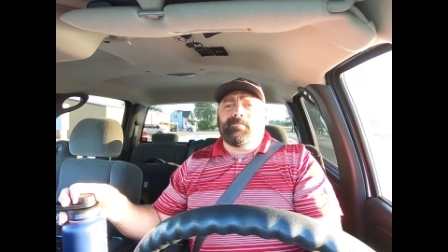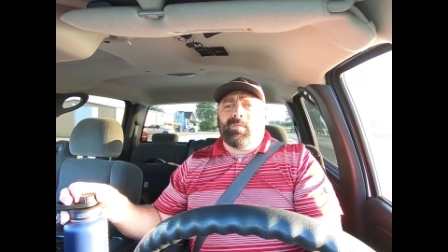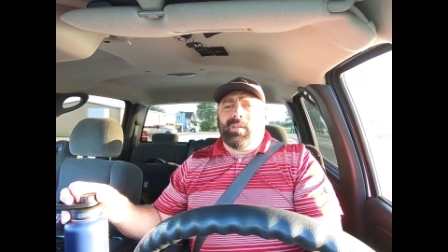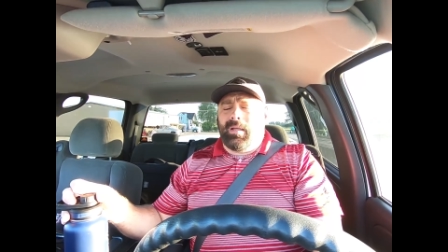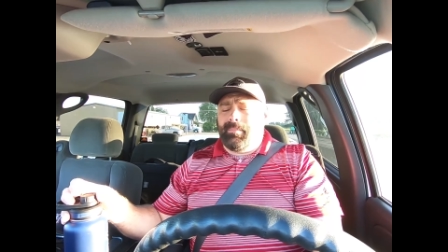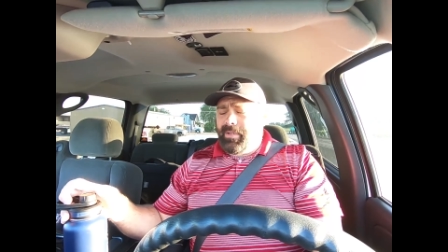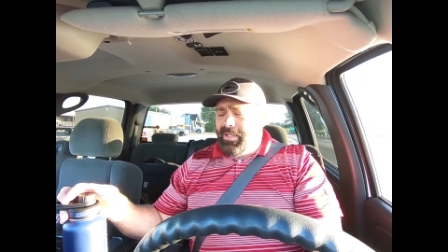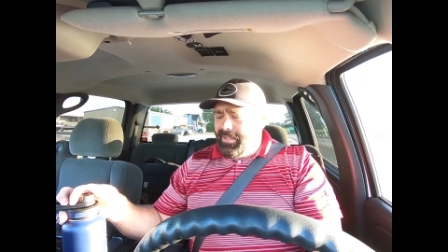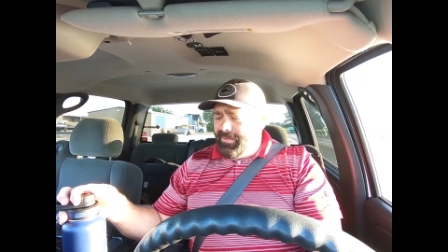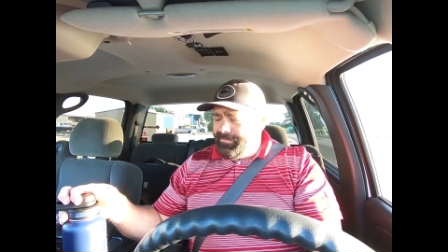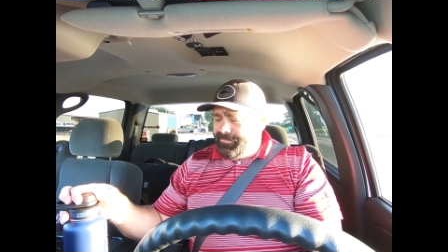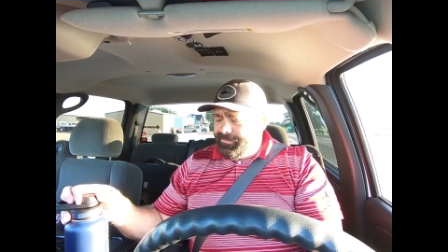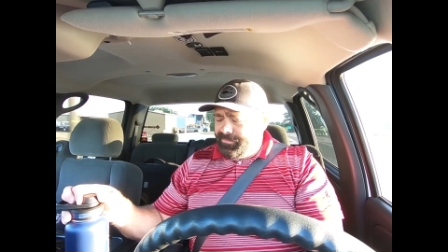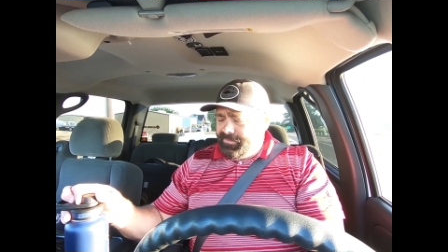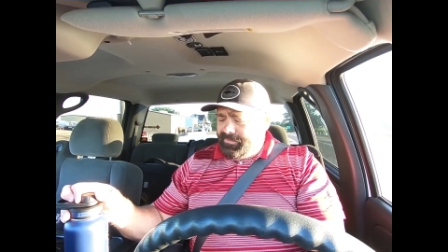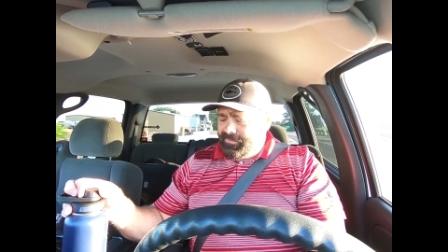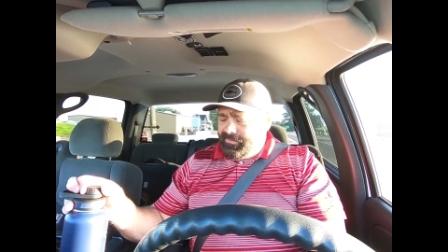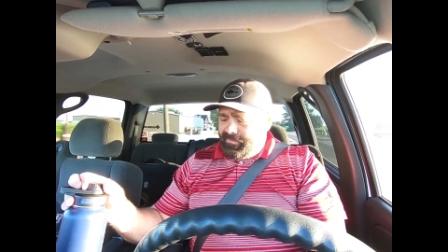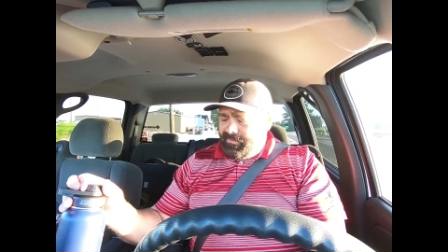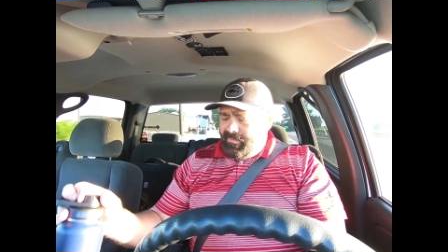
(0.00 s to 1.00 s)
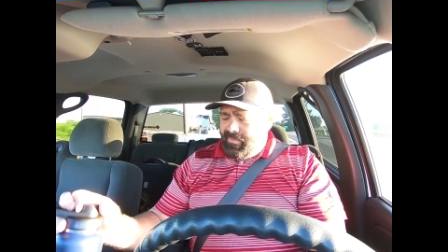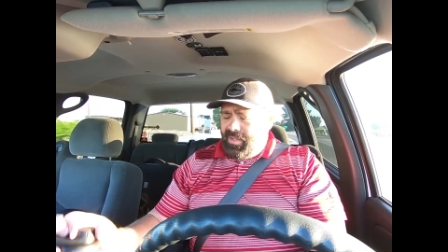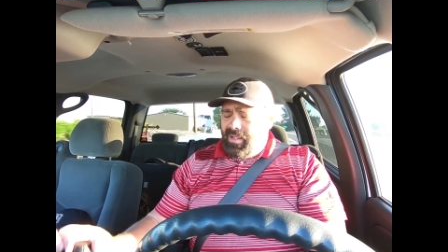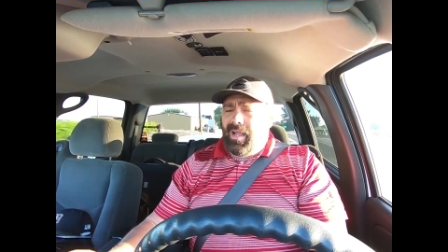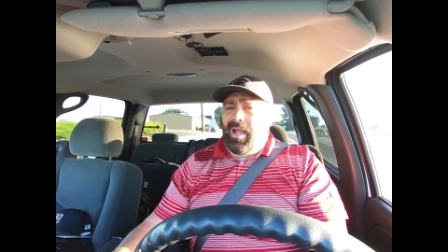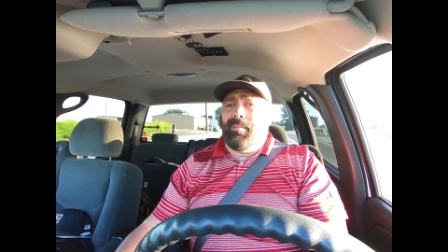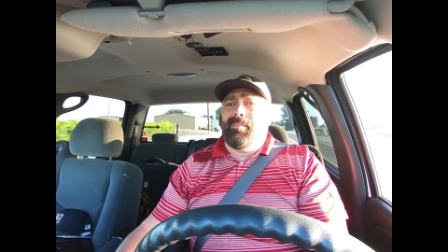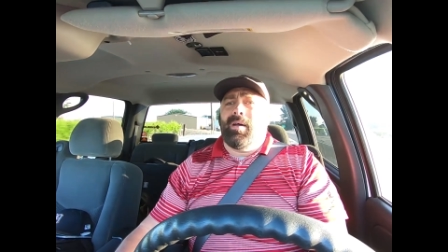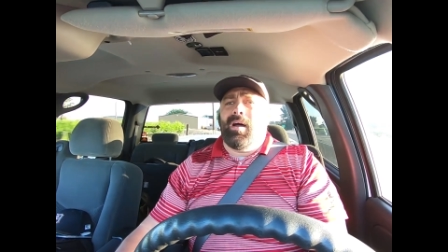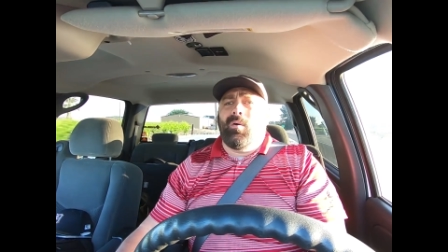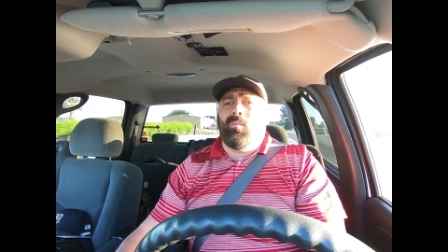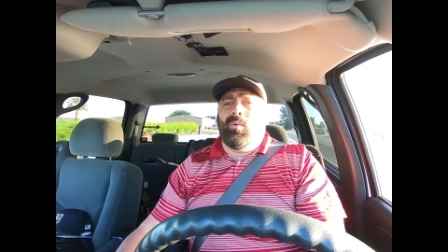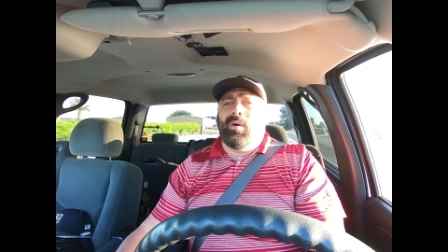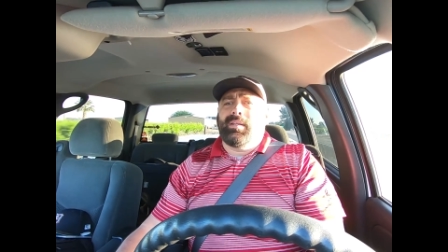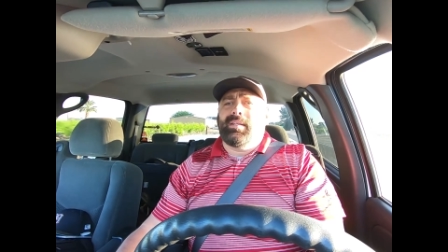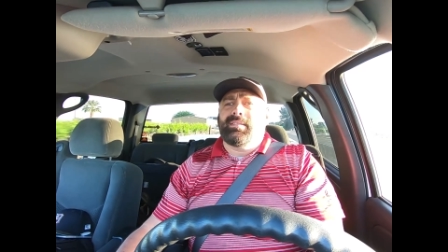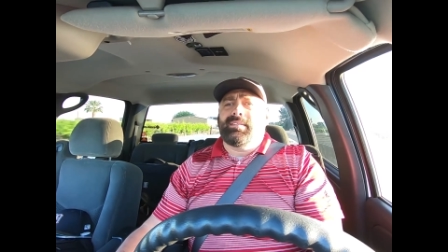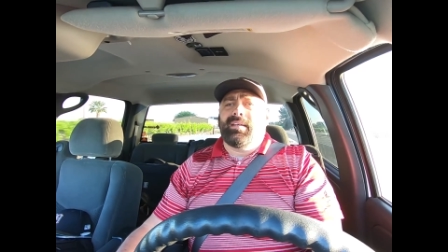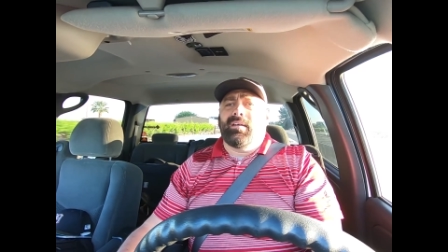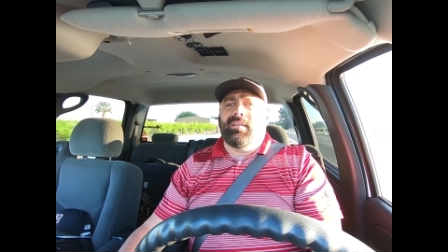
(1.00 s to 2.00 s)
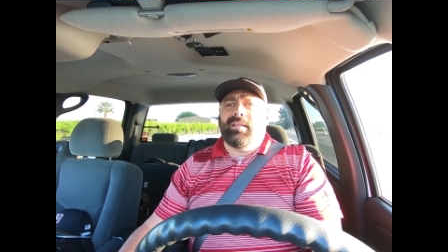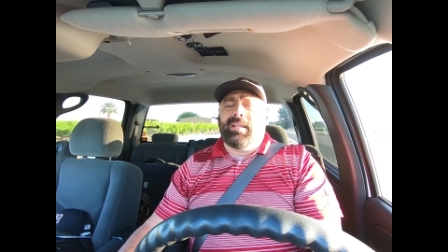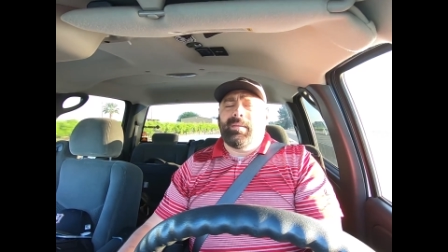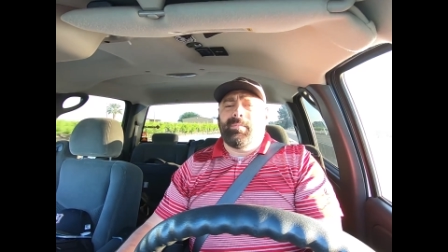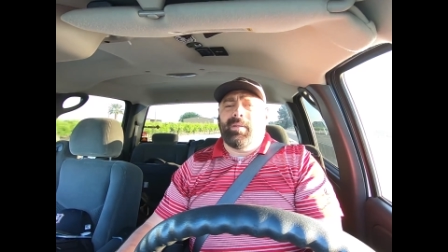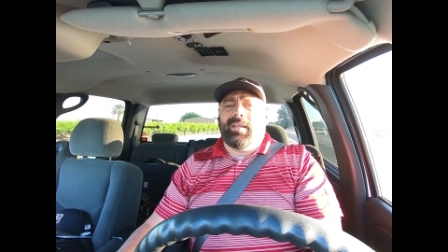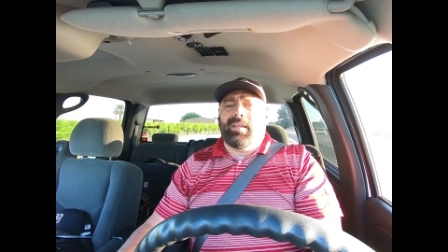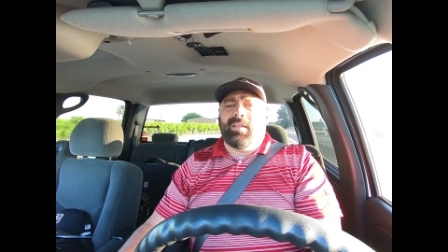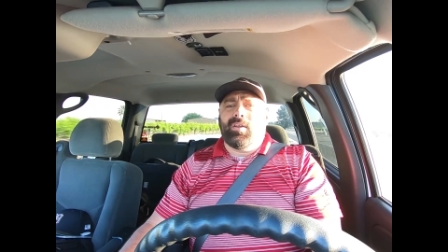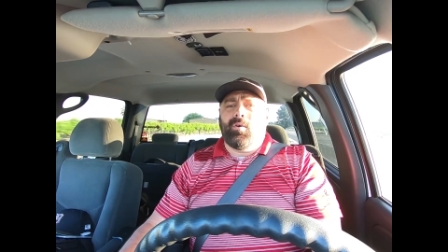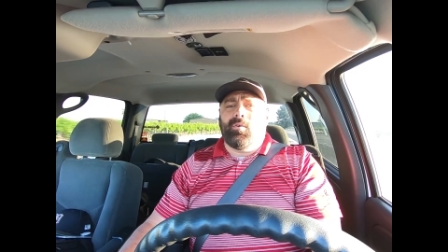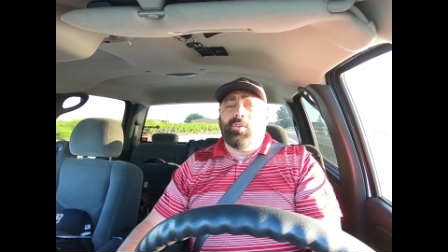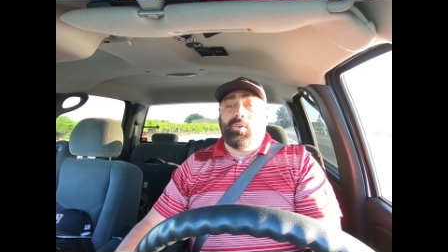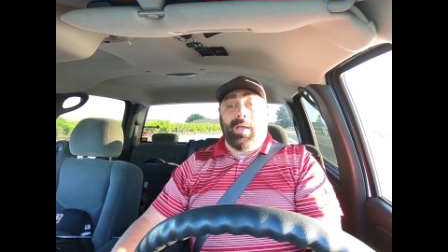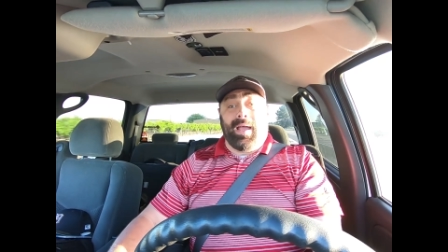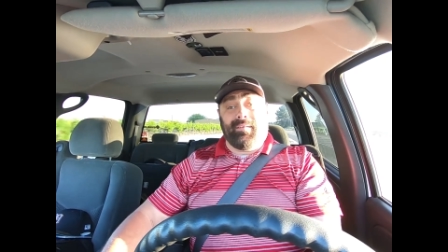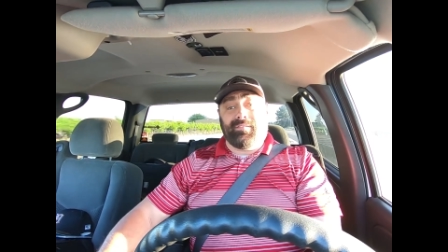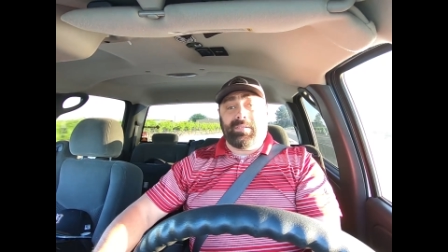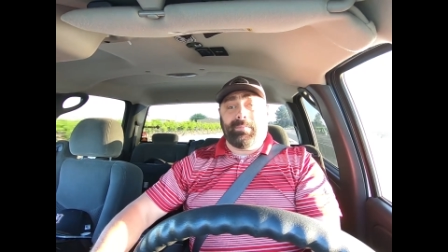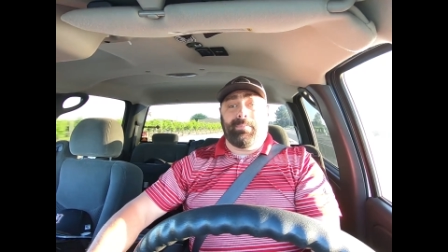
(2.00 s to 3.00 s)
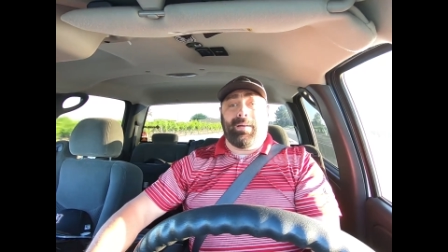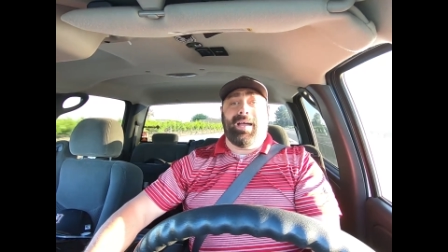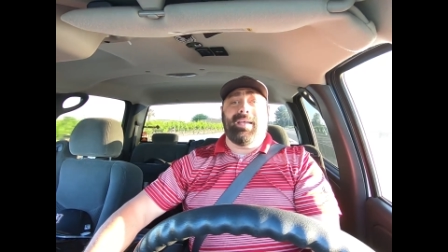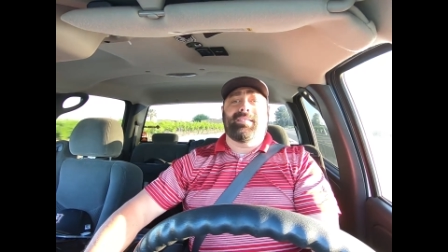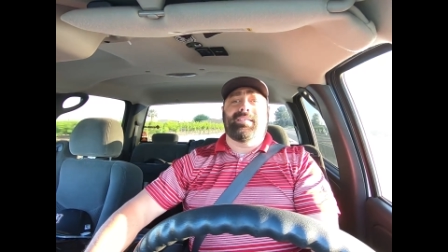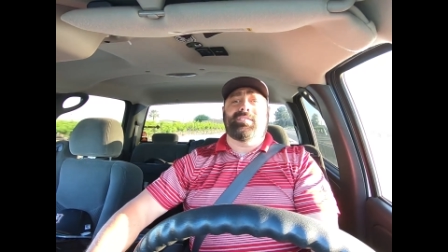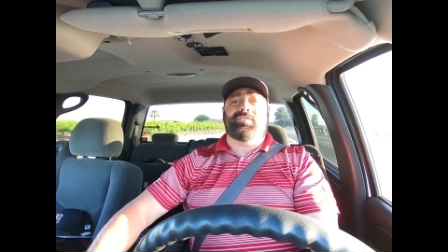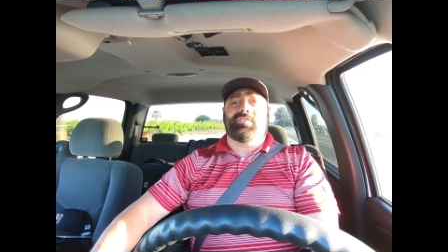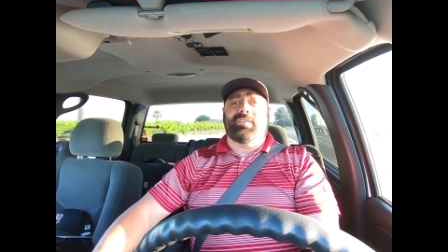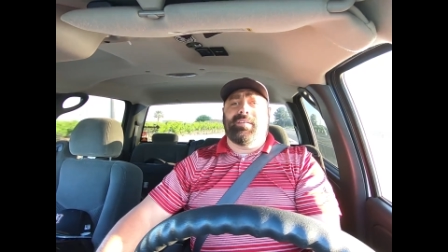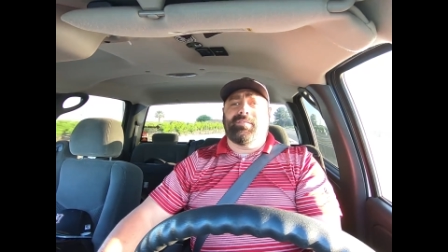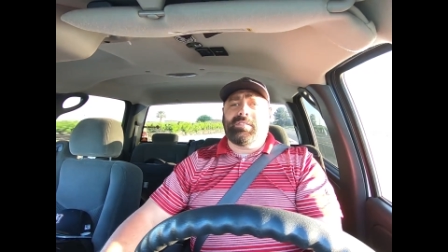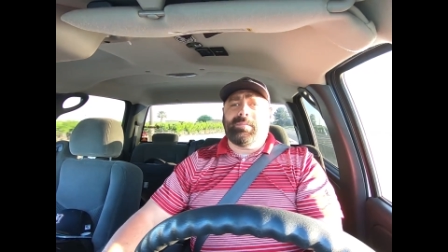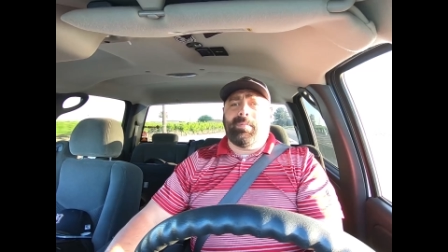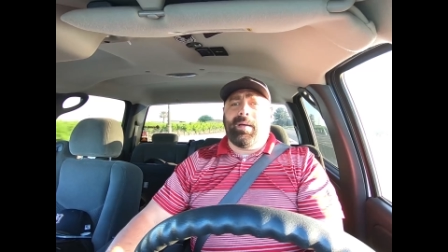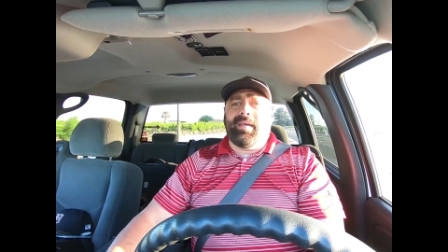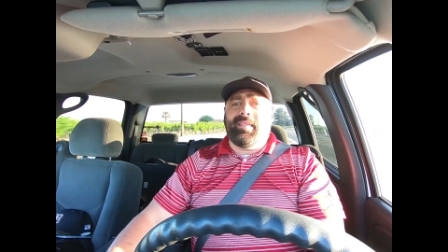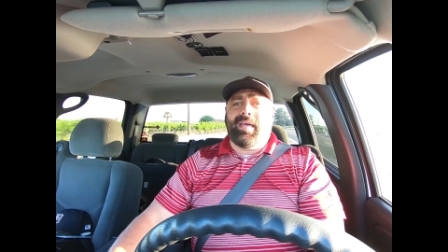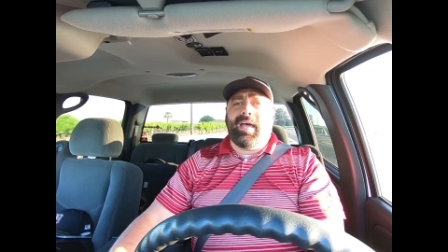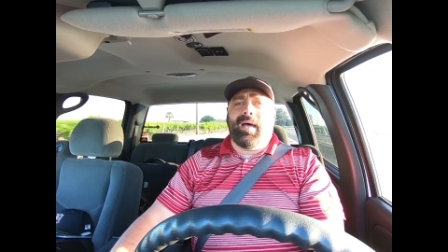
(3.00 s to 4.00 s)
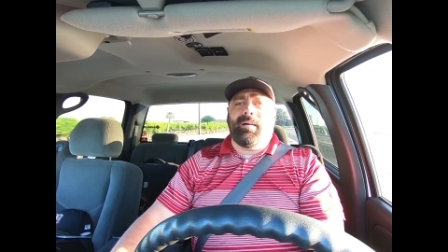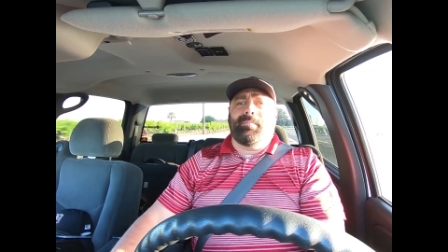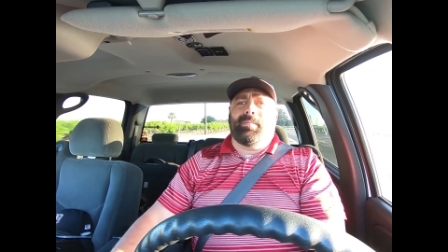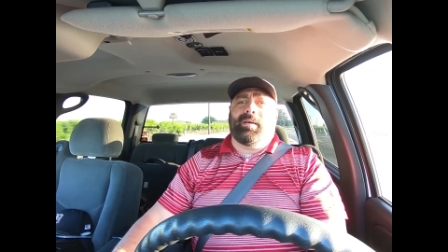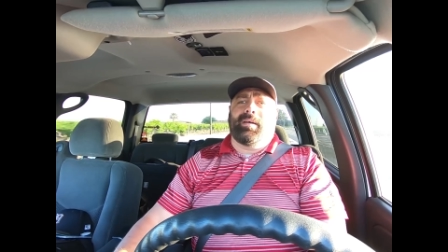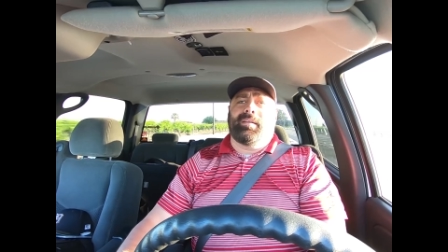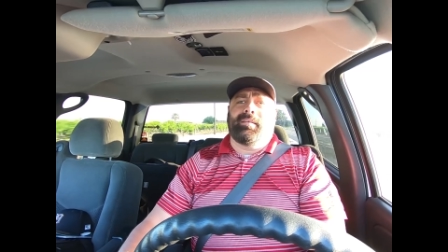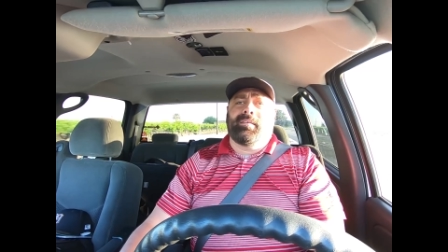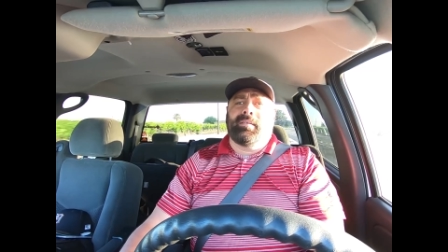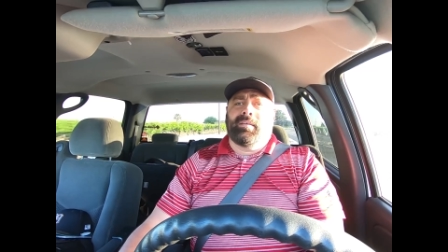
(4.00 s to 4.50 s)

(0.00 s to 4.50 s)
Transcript: I mean, I'm not one to tell anybody to go, you have to buy this or you have to buy that, but